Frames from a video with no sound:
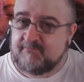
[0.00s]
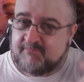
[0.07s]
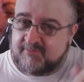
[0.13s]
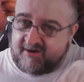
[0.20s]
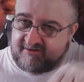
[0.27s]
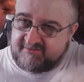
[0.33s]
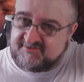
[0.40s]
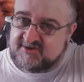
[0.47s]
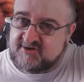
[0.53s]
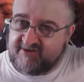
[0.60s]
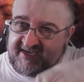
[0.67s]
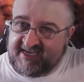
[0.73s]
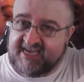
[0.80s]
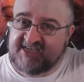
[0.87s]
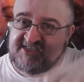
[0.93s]
but the
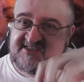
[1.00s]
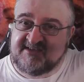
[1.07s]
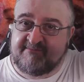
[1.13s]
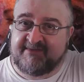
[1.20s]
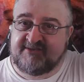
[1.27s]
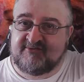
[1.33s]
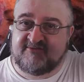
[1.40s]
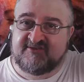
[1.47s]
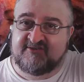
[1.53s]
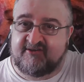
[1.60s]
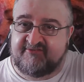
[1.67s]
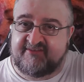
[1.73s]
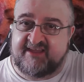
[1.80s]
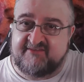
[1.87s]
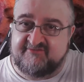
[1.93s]
cohesion in the middle was not
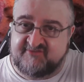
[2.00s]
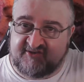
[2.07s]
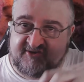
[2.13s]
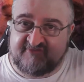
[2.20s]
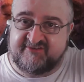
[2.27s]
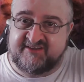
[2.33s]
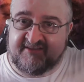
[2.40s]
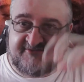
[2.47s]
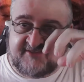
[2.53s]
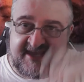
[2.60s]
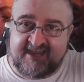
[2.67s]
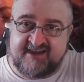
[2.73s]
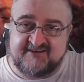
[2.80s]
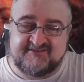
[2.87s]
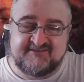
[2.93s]
really
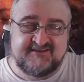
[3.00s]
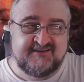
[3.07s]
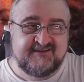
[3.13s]
there.